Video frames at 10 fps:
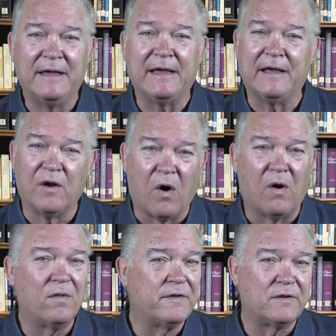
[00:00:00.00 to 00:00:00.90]
in
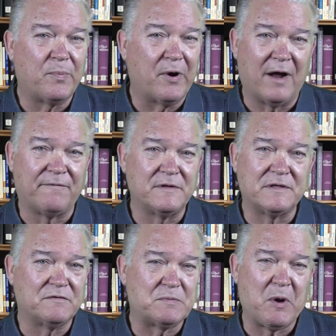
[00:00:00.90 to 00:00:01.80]
all that the prophets
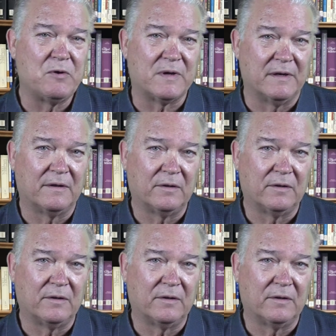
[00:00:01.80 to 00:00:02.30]
have spoken."